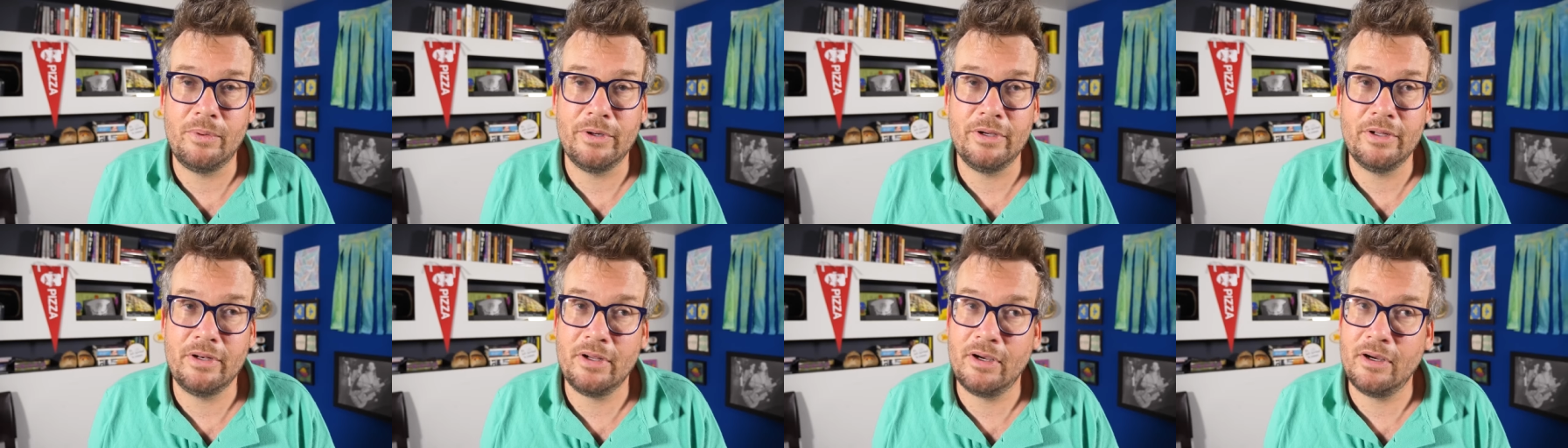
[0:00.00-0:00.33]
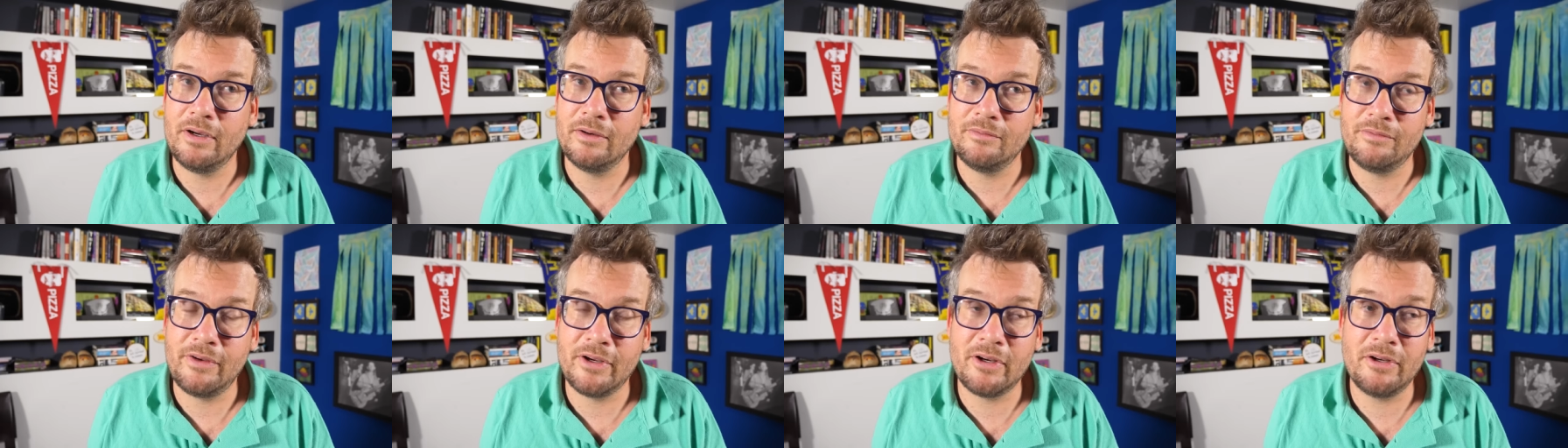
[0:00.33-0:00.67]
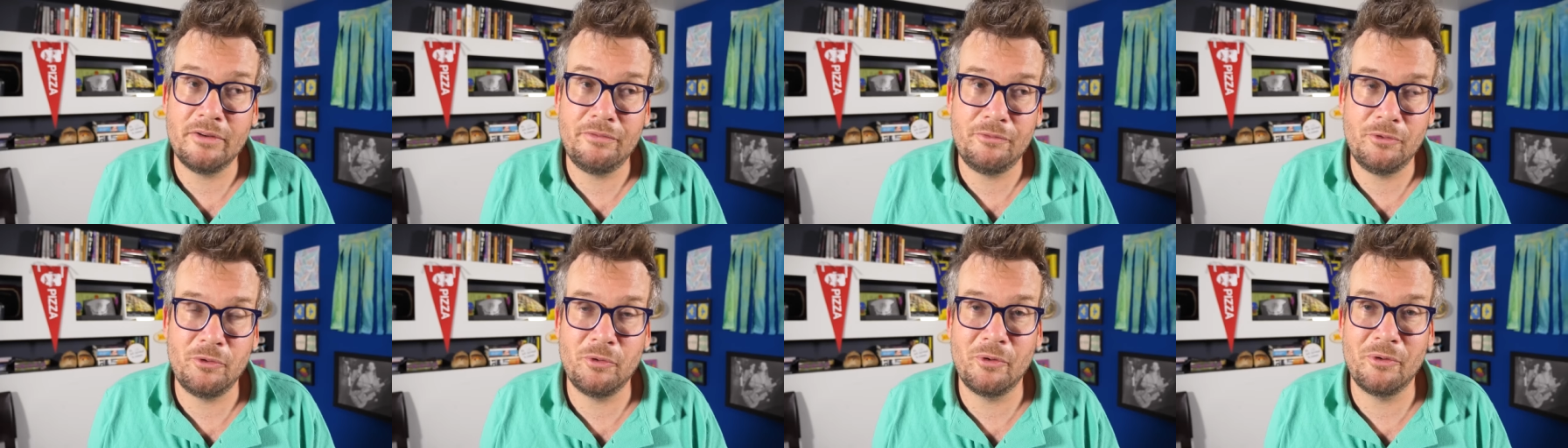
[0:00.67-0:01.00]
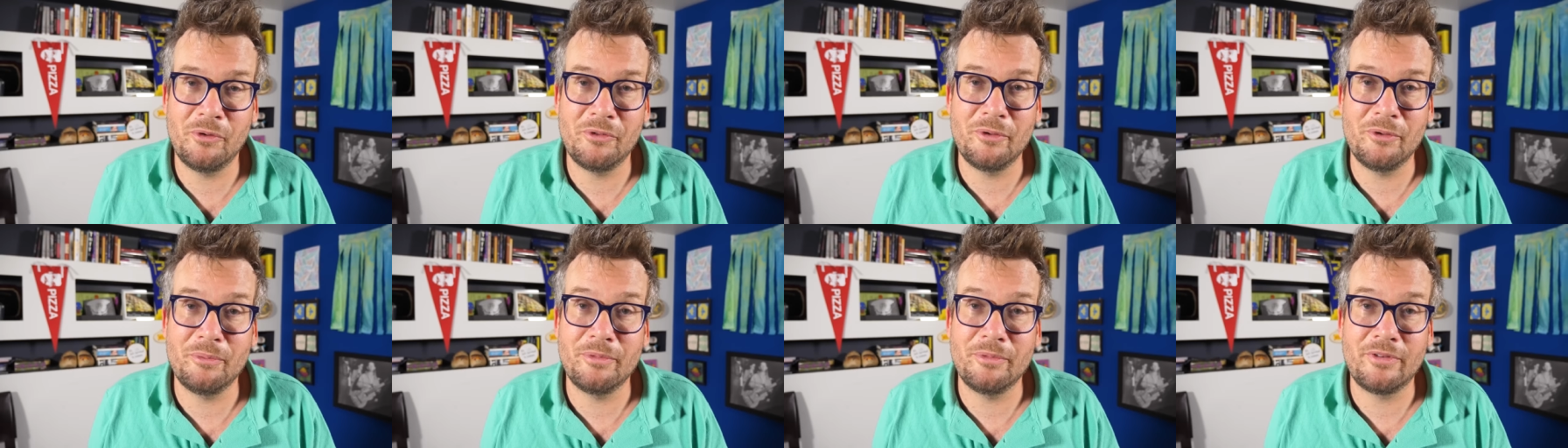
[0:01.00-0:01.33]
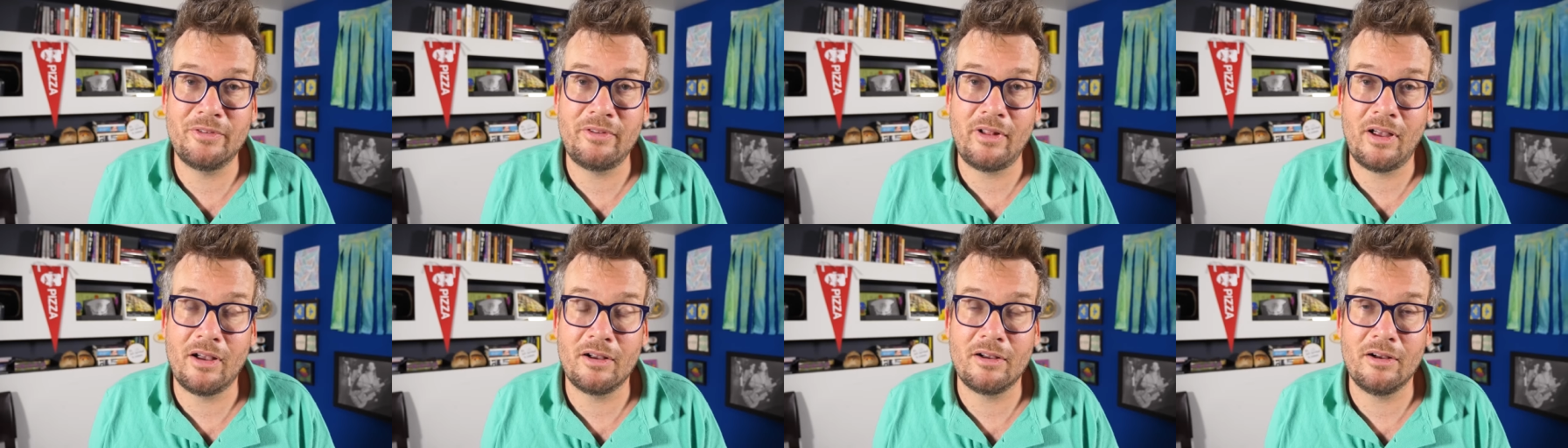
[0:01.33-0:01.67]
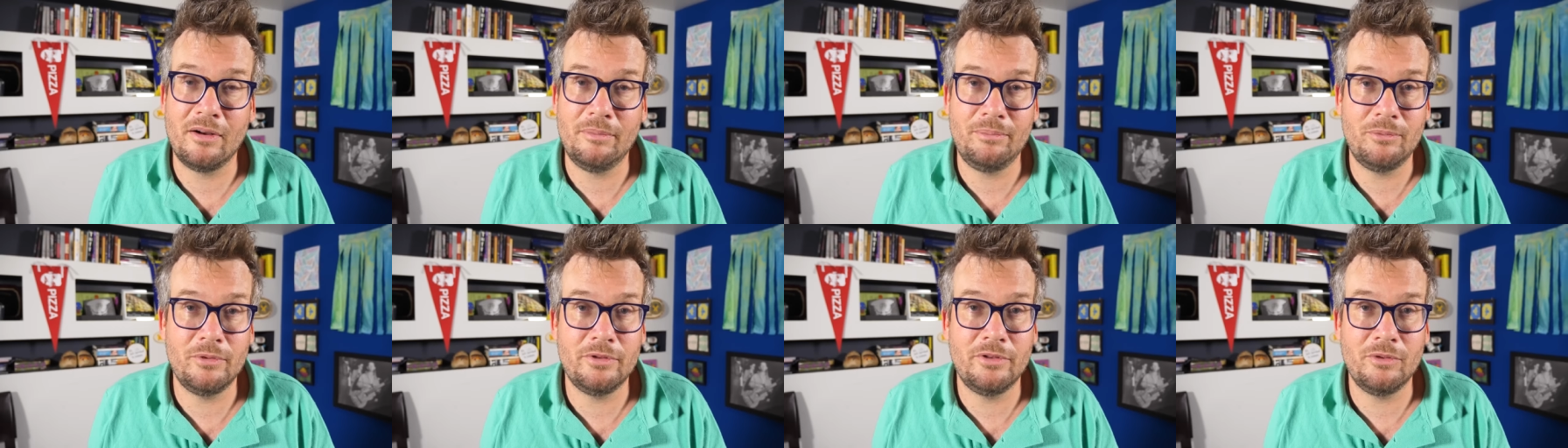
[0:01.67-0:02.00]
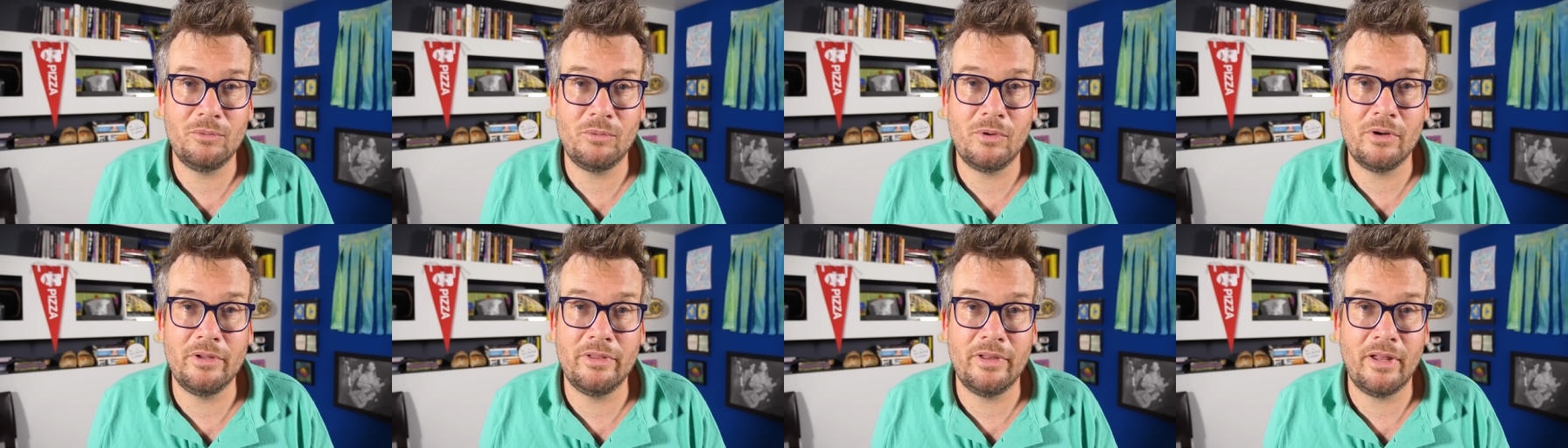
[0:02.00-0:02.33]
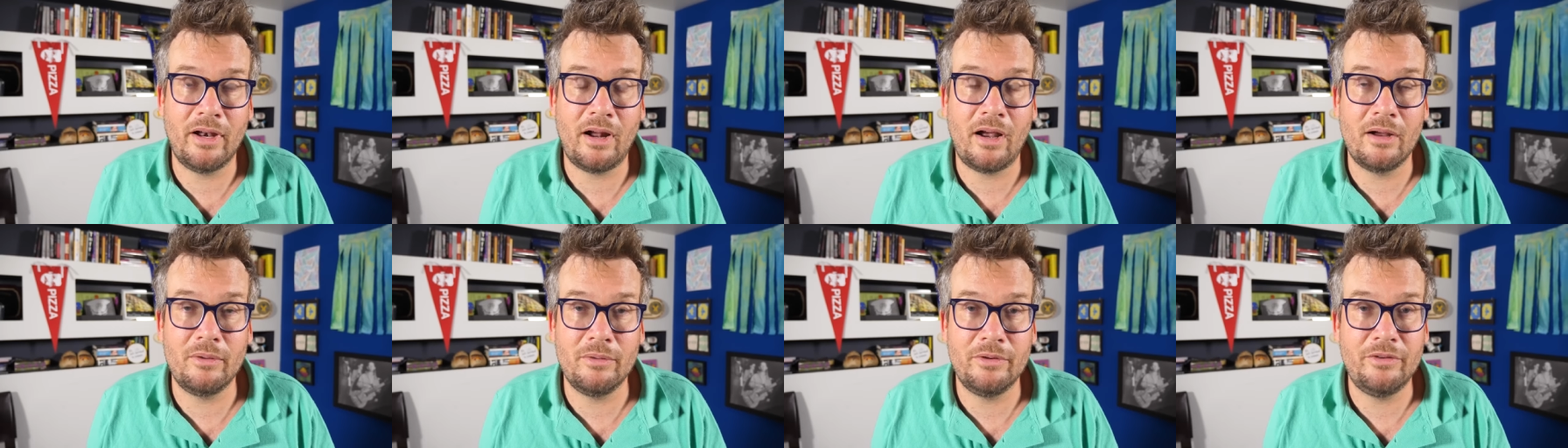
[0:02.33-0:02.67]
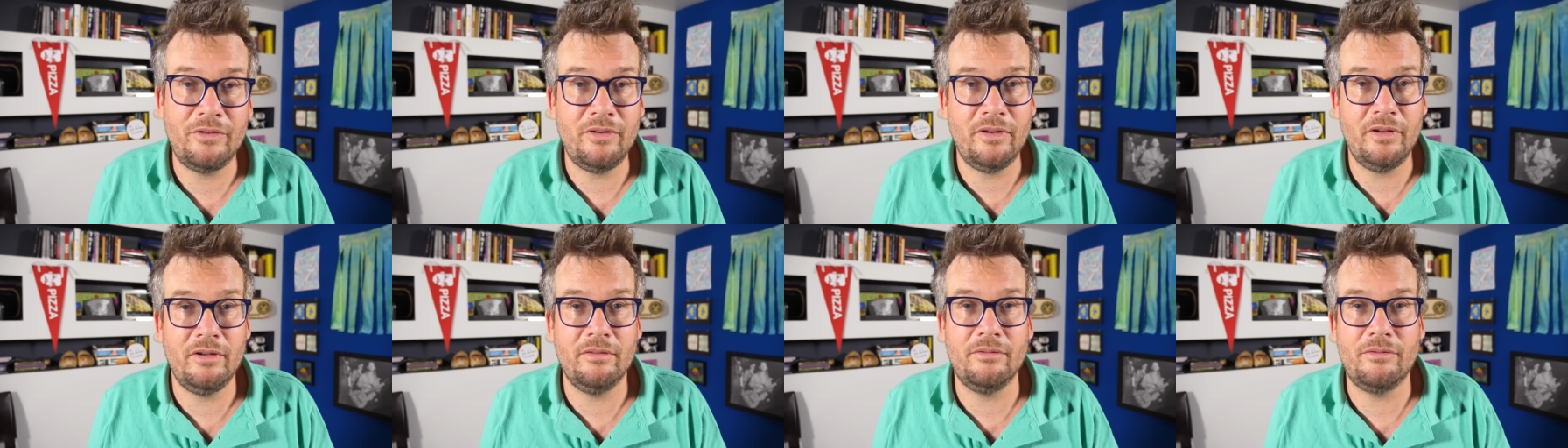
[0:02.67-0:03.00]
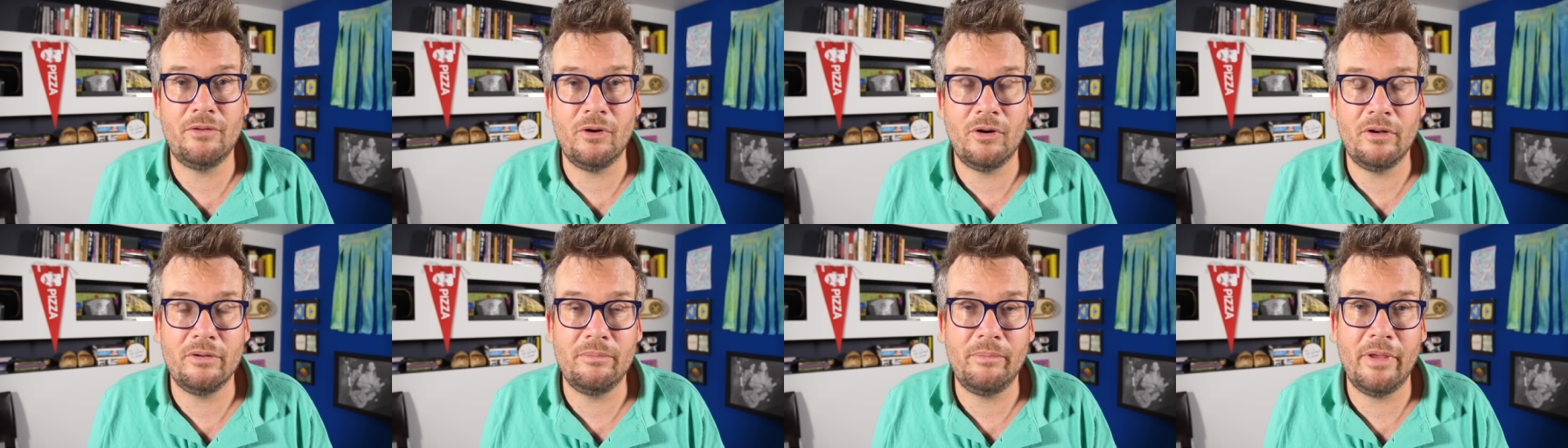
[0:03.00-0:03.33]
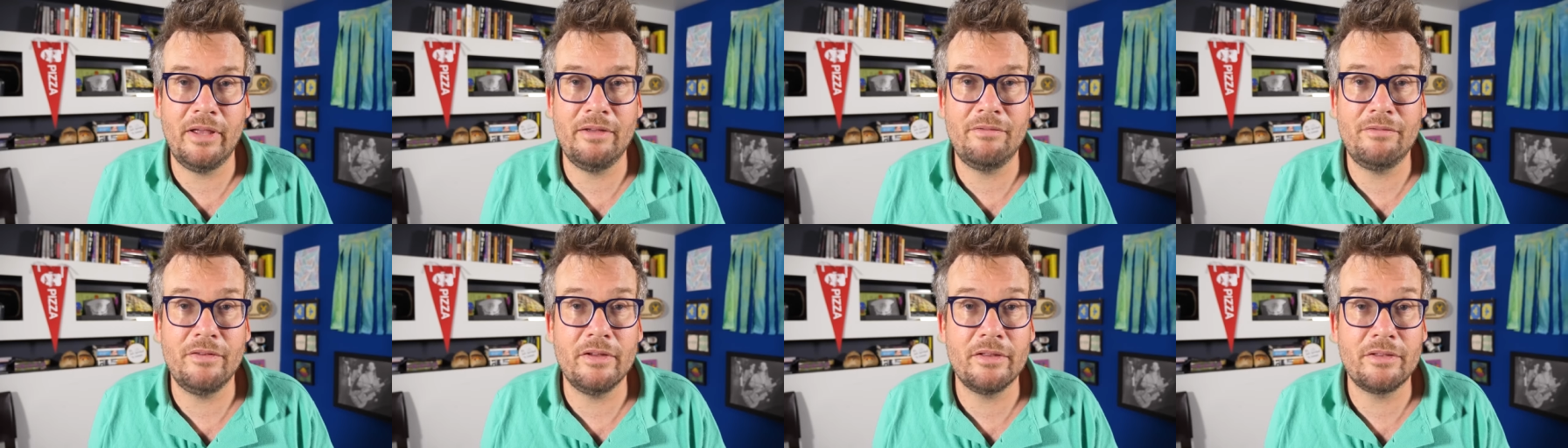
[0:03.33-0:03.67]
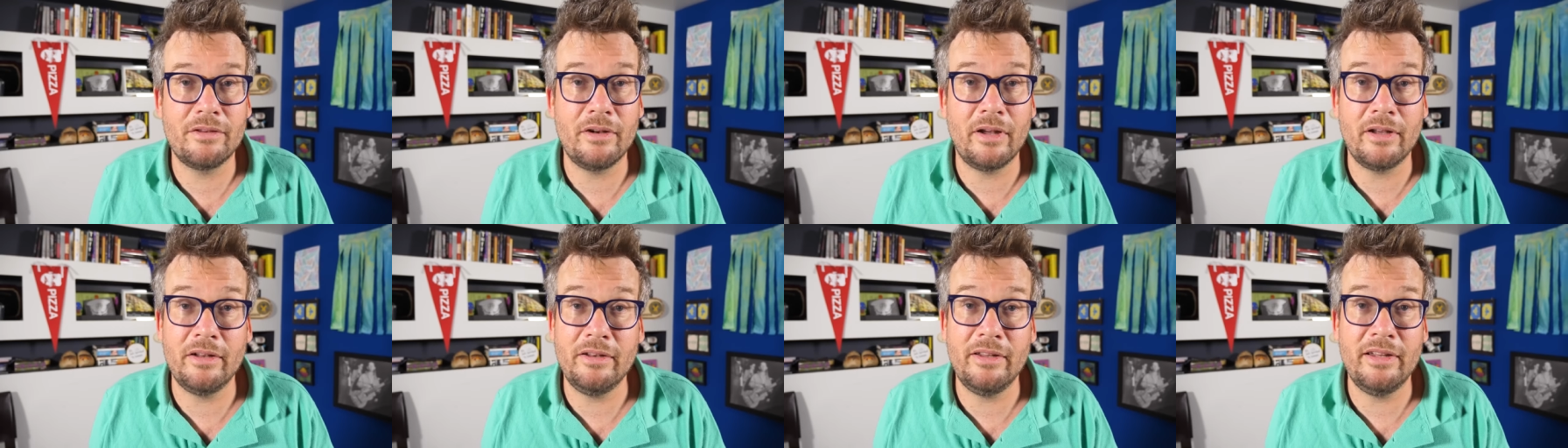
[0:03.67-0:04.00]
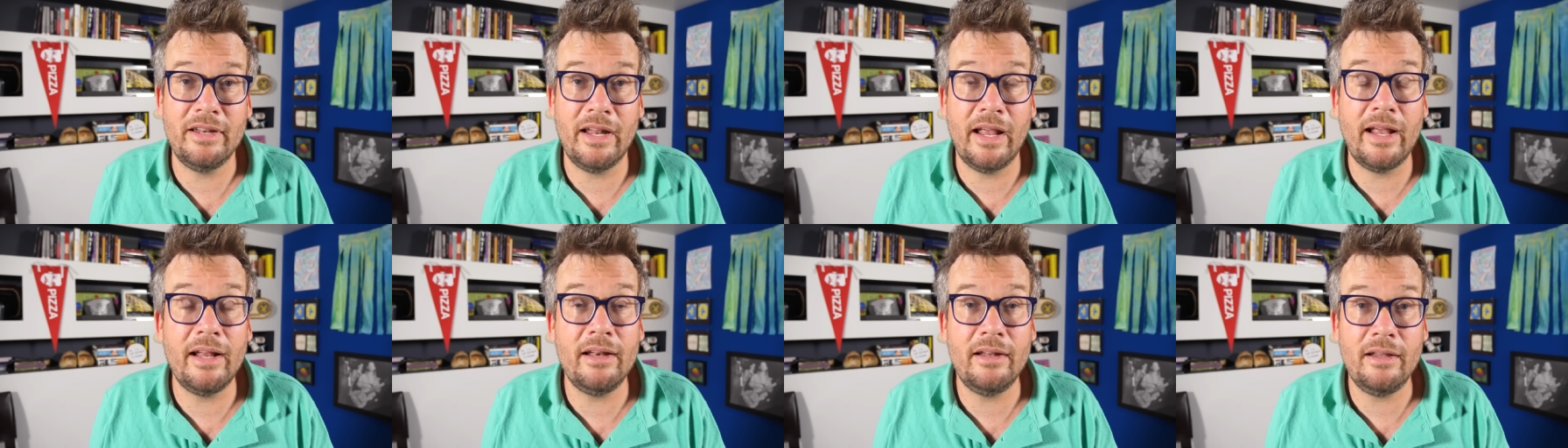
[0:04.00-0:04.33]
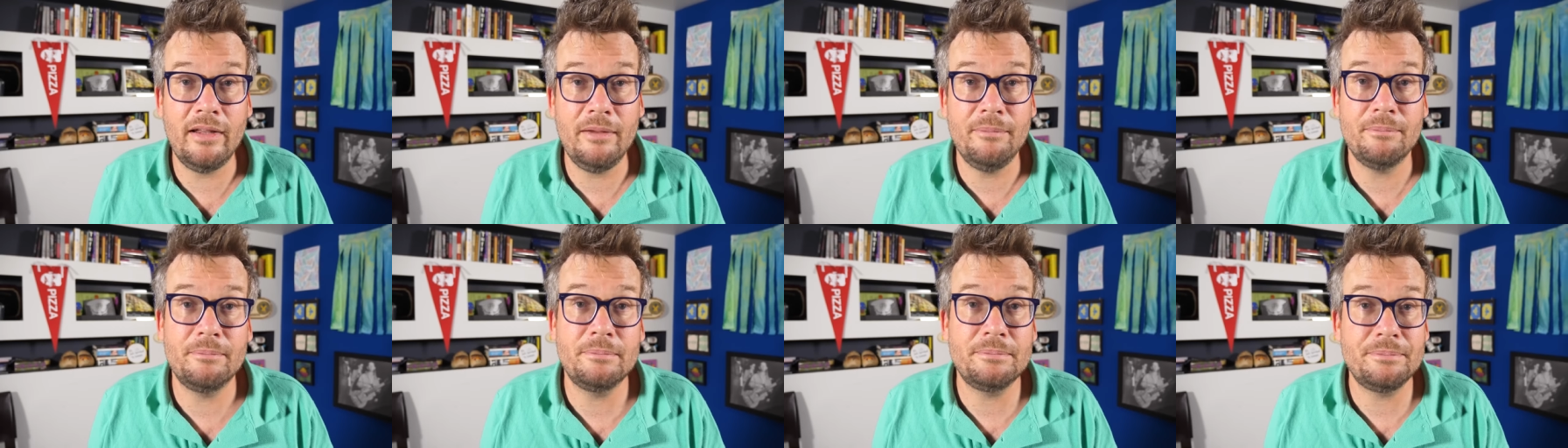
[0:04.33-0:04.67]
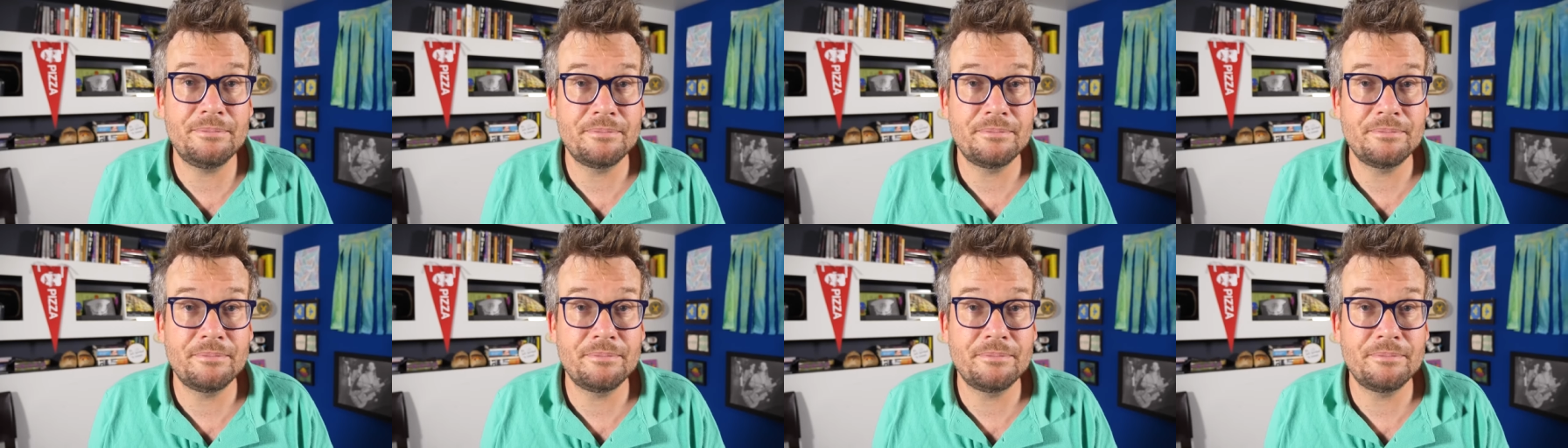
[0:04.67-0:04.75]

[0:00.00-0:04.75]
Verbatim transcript: but uh, very few of them stack up with the one that I received on May 5th, 1980.